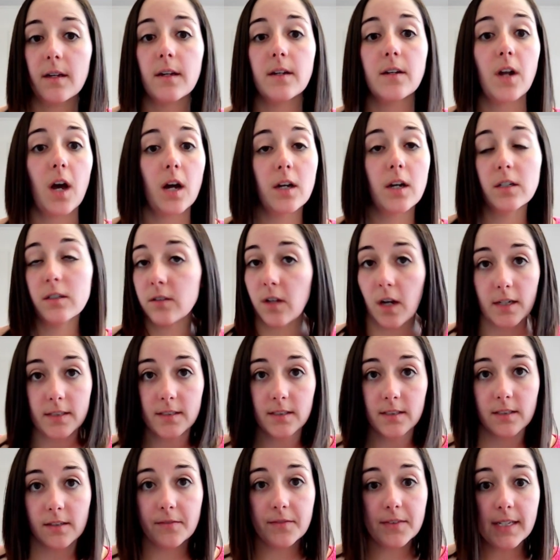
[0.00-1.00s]

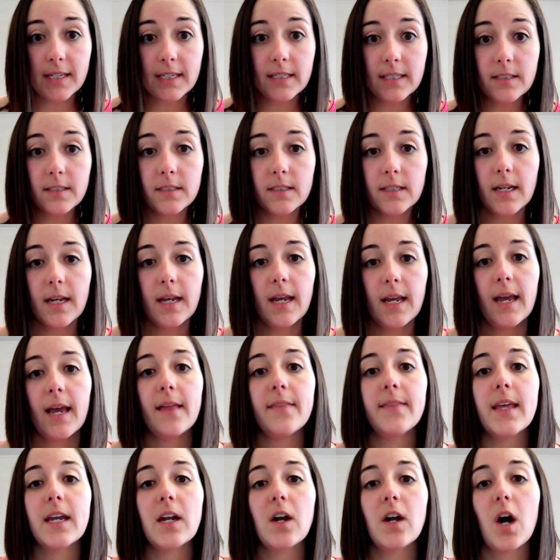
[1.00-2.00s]
non-exhaustive list,
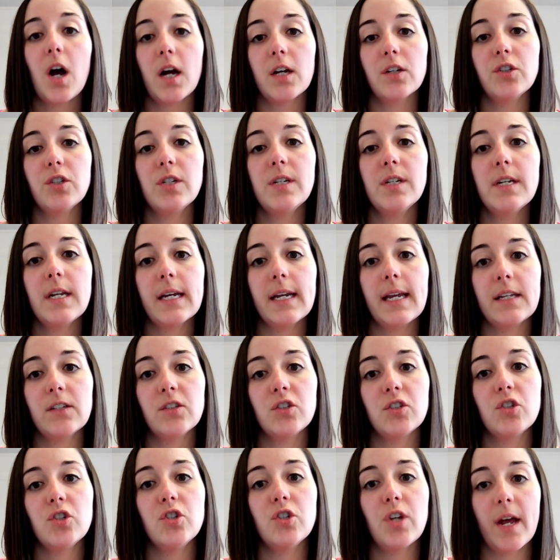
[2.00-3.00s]
and they cautioned
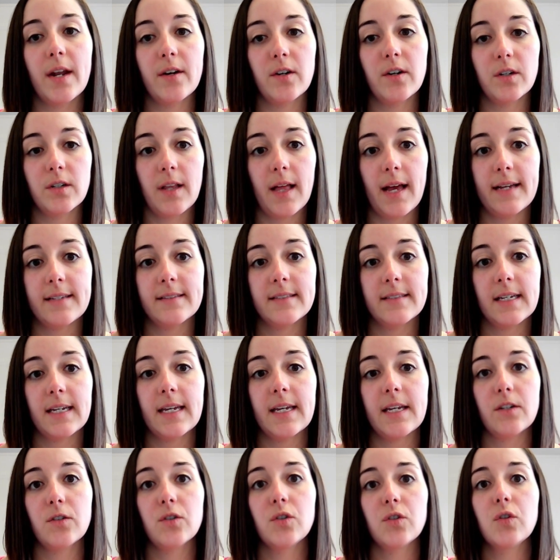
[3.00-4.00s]
against generalizing
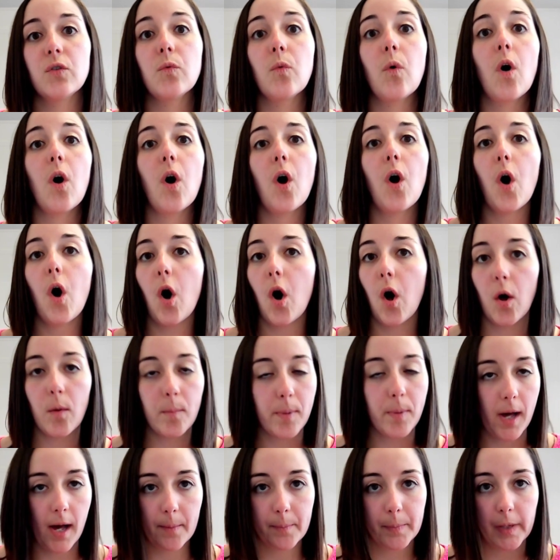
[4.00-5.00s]
it to
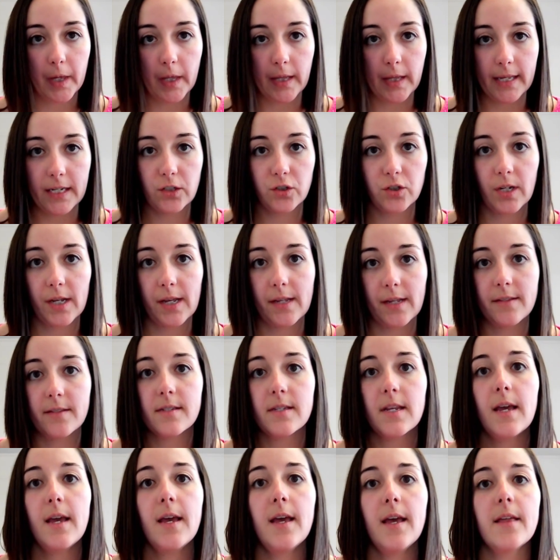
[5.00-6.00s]
all populations.
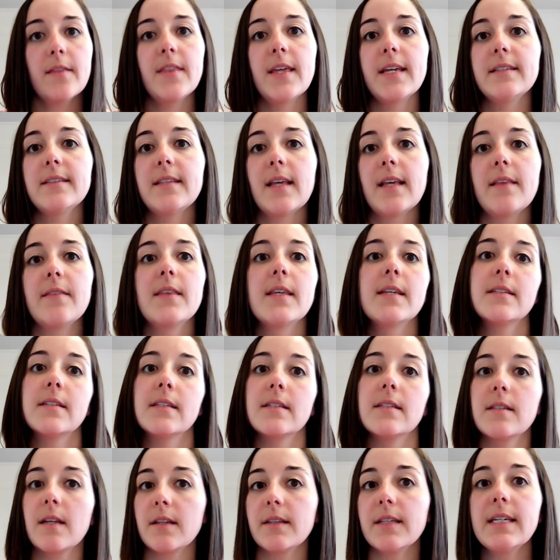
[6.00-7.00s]
They said this
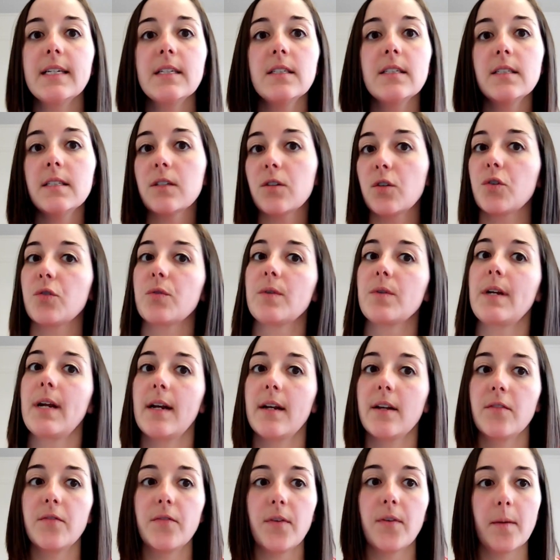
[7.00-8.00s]
is a list
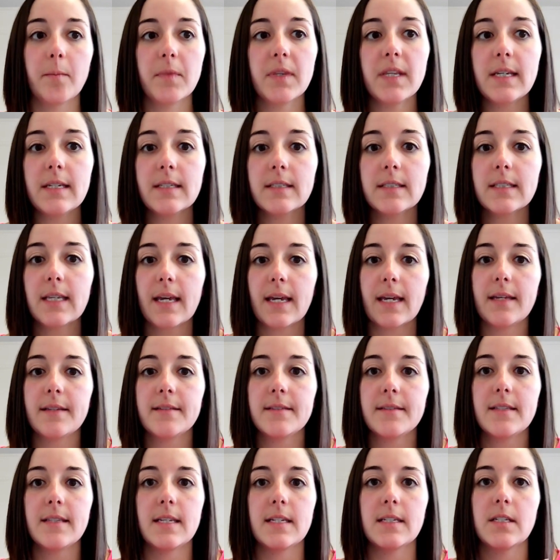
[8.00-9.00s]
created from these kids,
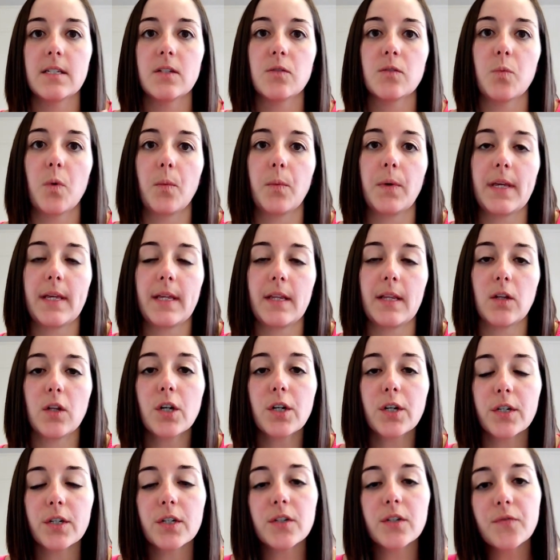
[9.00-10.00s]
this is what we
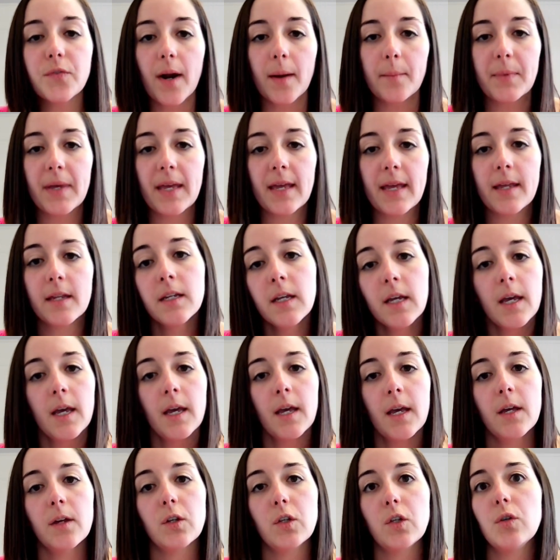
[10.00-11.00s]
learned from it.
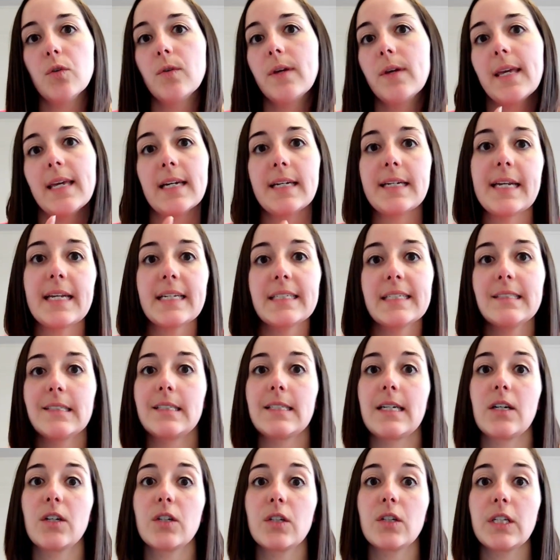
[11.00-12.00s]
You can't
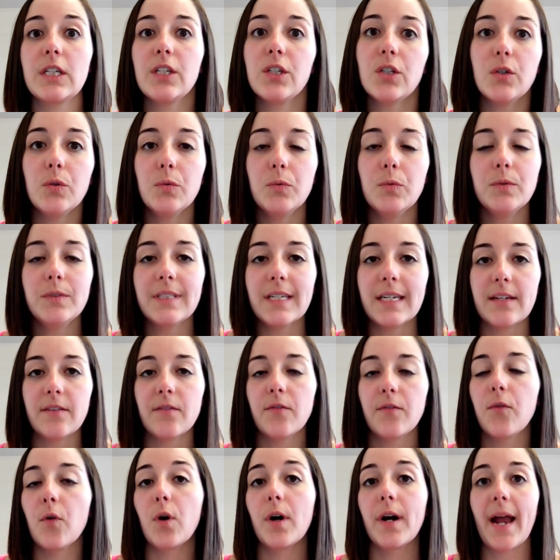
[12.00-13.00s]
necessarily use it
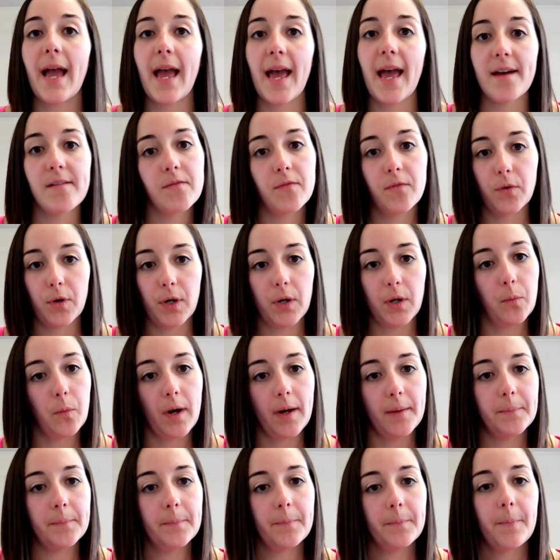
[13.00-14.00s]
for
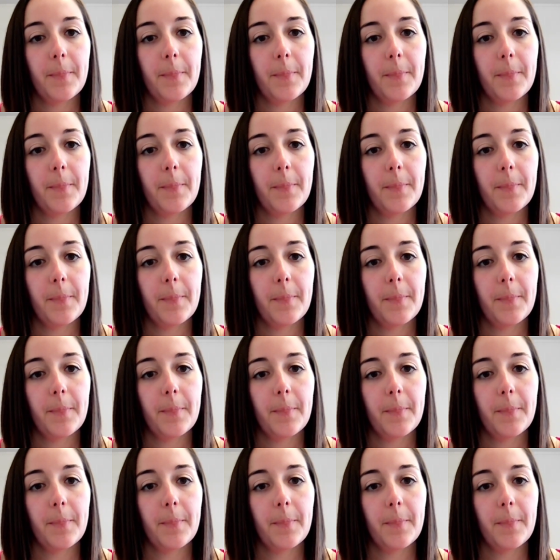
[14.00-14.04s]
everyone.